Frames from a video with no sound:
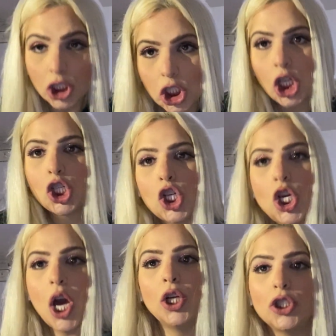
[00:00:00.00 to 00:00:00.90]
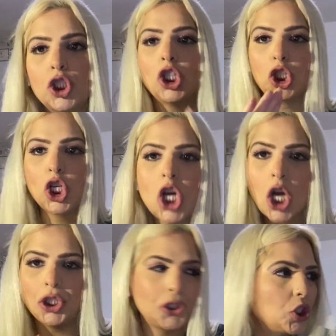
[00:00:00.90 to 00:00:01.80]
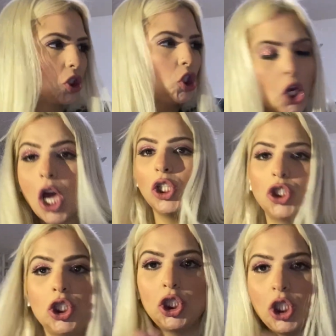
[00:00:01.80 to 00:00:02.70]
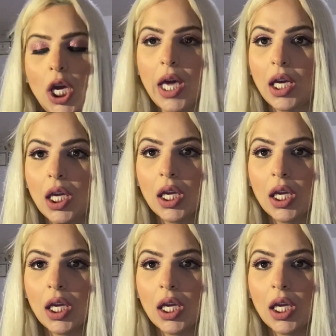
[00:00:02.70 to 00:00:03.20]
gga gga gga gga gga